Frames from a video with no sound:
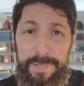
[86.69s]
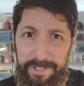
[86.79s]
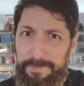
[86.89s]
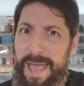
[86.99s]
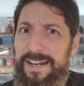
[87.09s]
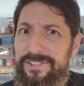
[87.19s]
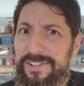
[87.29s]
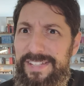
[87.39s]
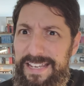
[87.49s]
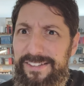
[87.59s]
because mad is
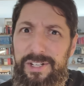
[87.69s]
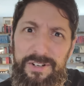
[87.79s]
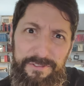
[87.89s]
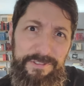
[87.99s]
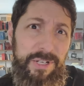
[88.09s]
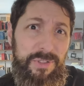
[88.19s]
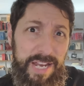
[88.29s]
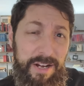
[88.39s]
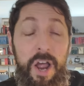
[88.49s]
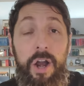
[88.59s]
just easier to feel than